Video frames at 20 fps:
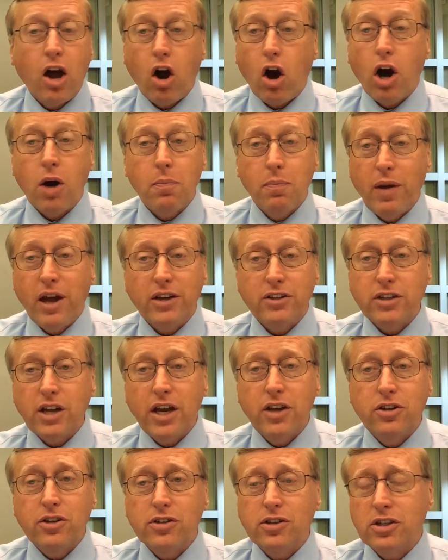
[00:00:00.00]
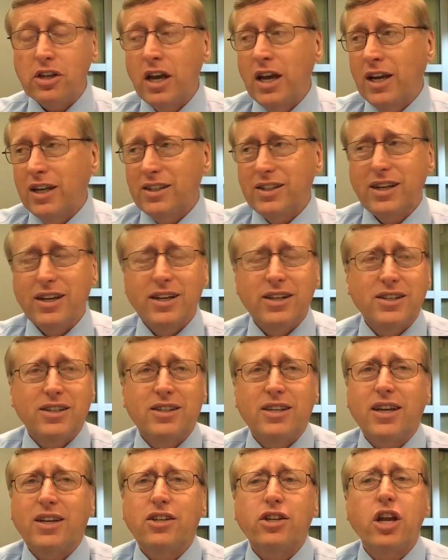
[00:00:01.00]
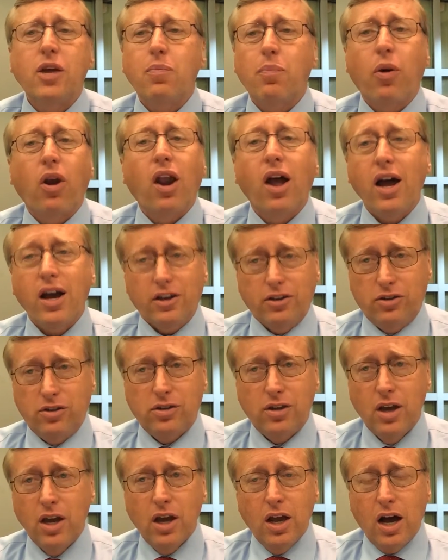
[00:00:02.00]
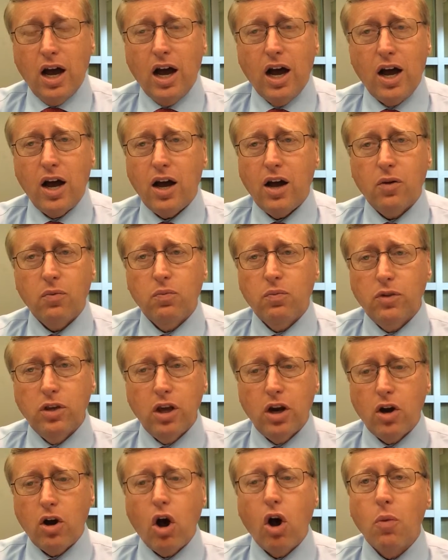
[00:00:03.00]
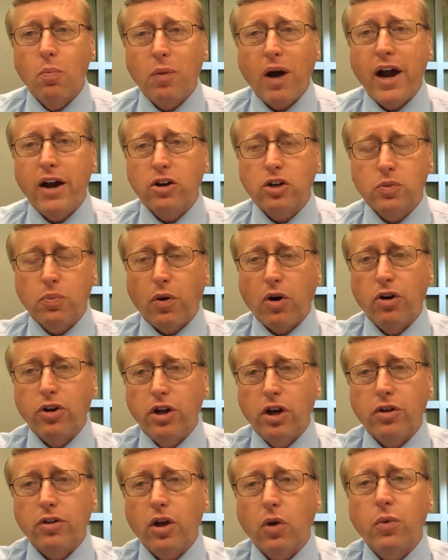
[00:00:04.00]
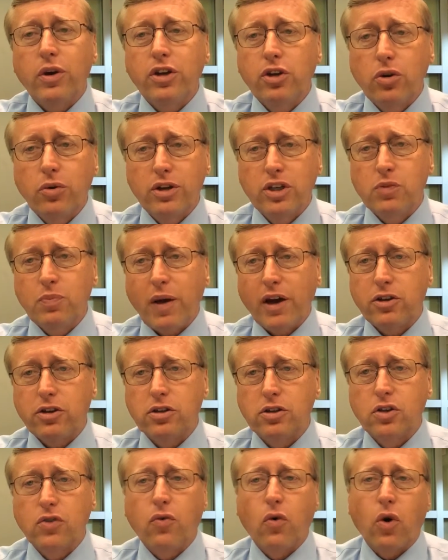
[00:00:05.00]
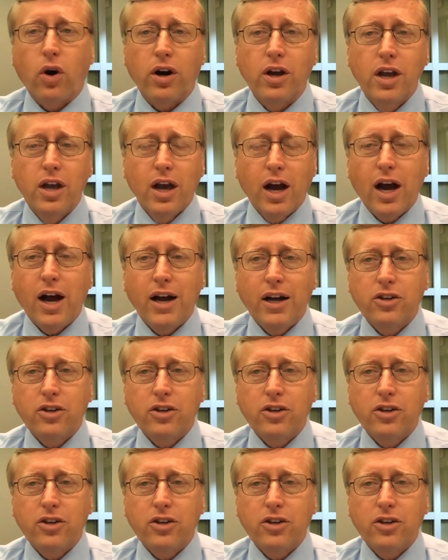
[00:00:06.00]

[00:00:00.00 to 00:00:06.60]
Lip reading: Now, our best agents send us 60 plus home buyers per year that we do inspections for.